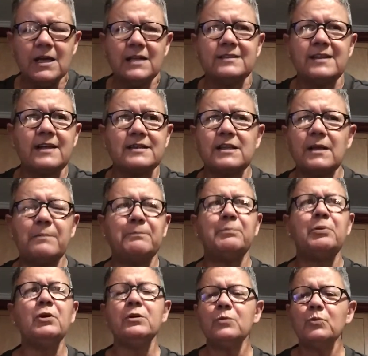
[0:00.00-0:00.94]
they're
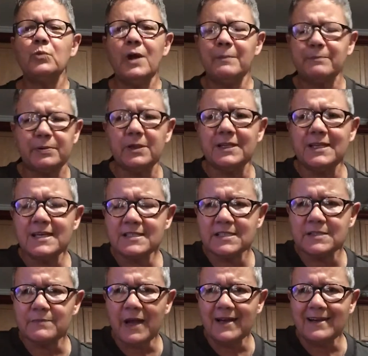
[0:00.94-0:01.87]
putting where
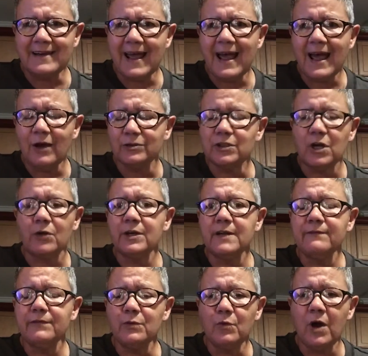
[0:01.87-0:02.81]
policemen now don't
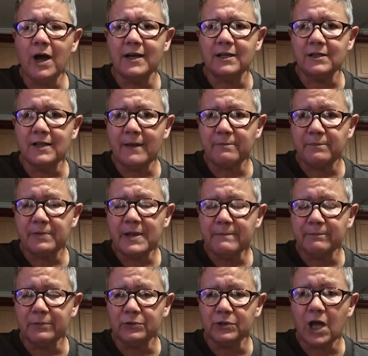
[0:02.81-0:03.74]
even want to let
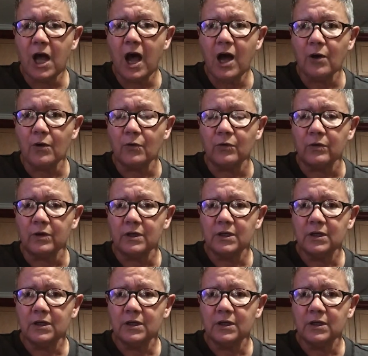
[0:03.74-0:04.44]
people know.